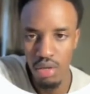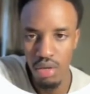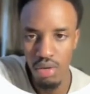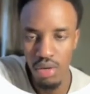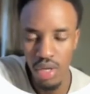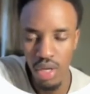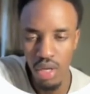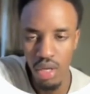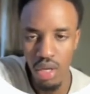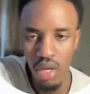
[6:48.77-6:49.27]

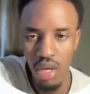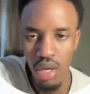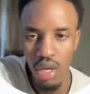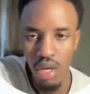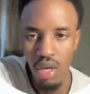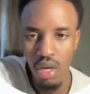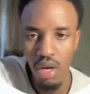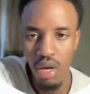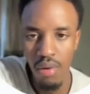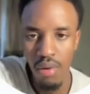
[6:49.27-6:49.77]
Okay,
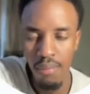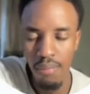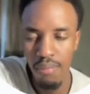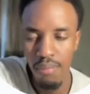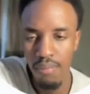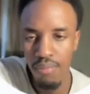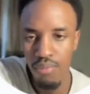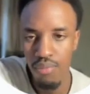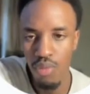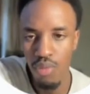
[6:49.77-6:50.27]

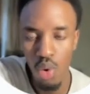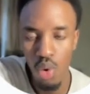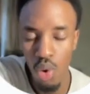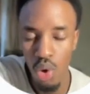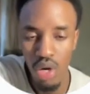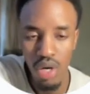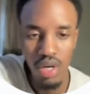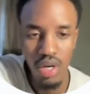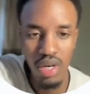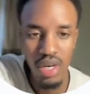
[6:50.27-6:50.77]

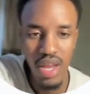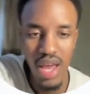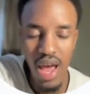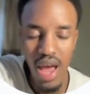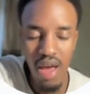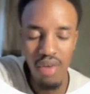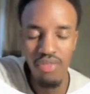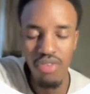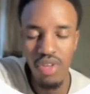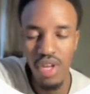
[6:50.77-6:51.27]
or they
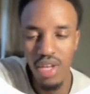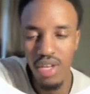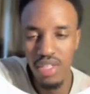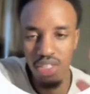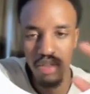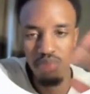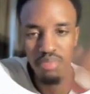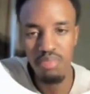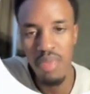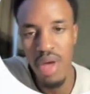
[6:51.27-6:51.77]
have to at
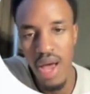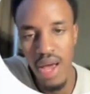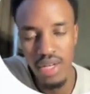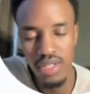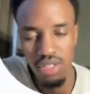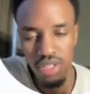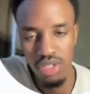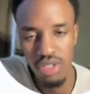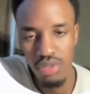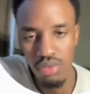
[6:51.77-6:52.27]
least match